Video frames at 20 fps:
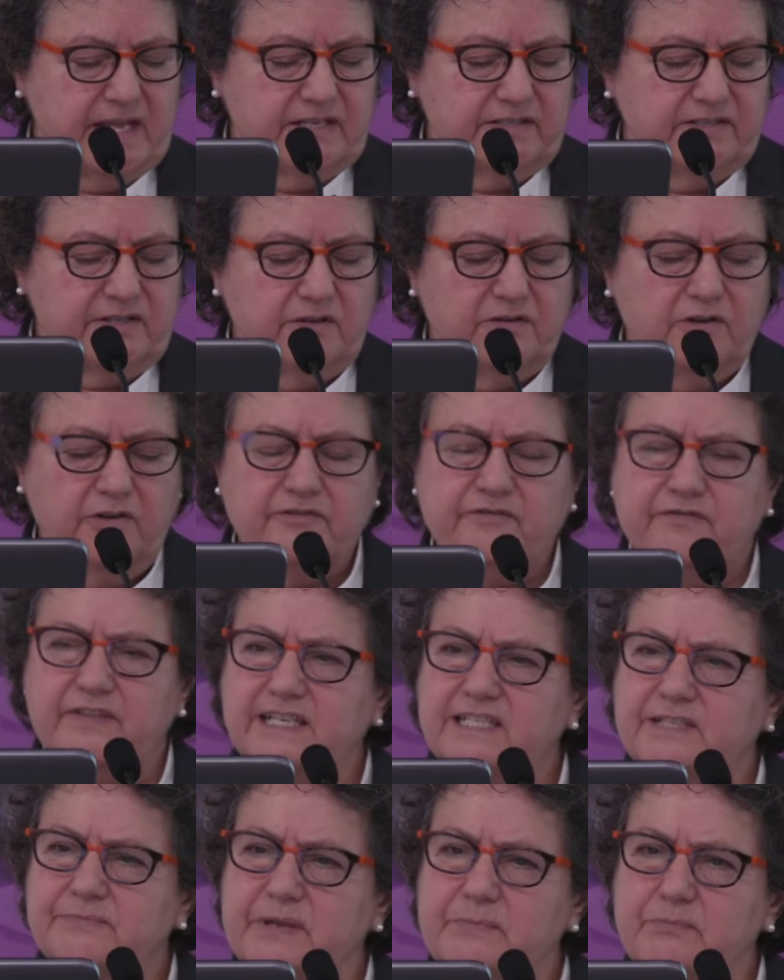So a lot of
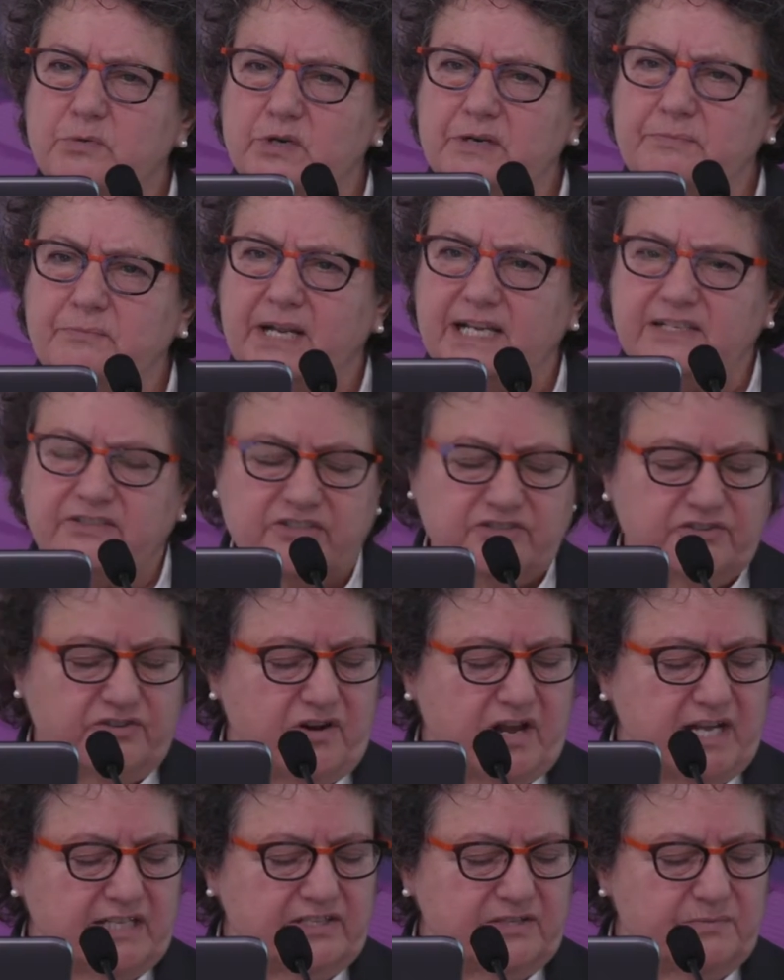things have been put in place to
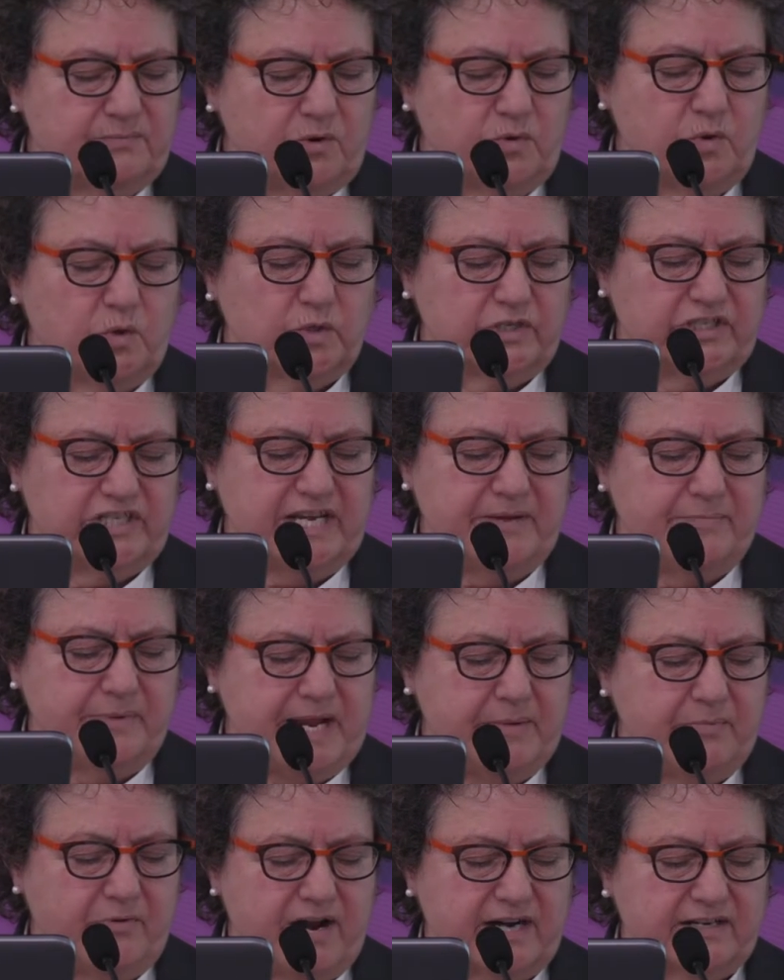try and support
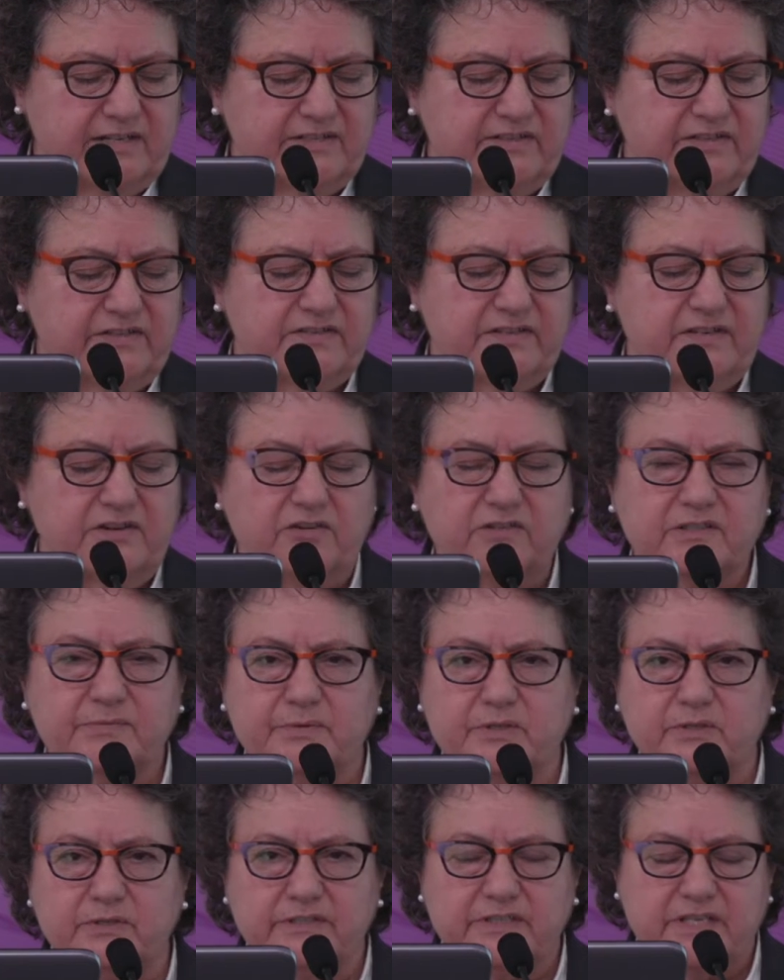GP practices and
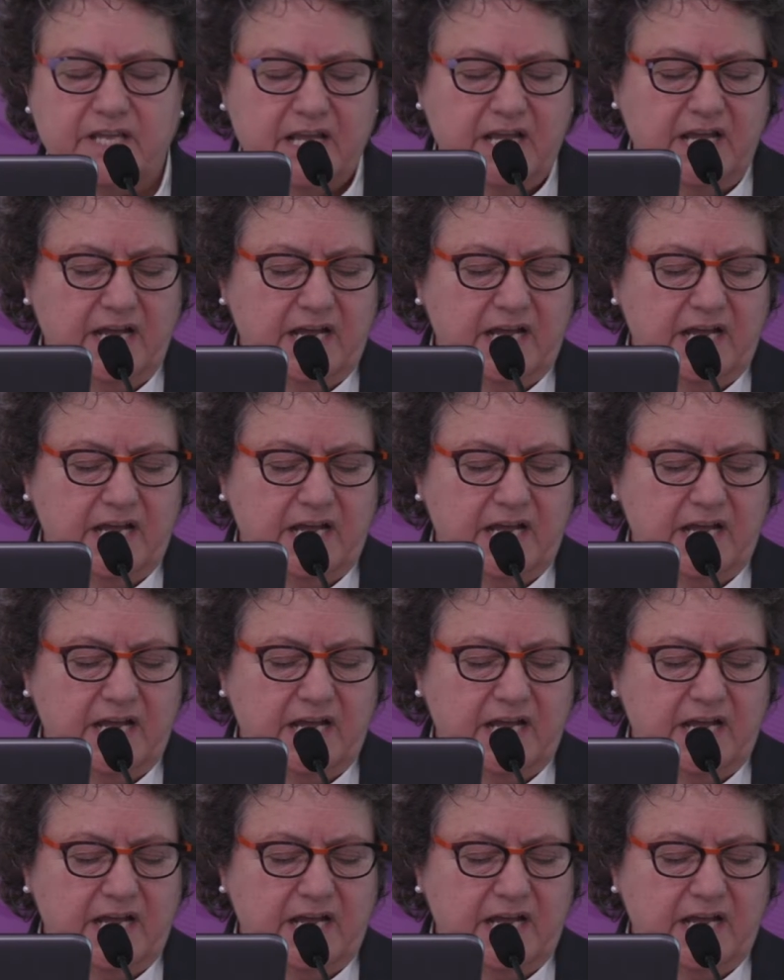hospitals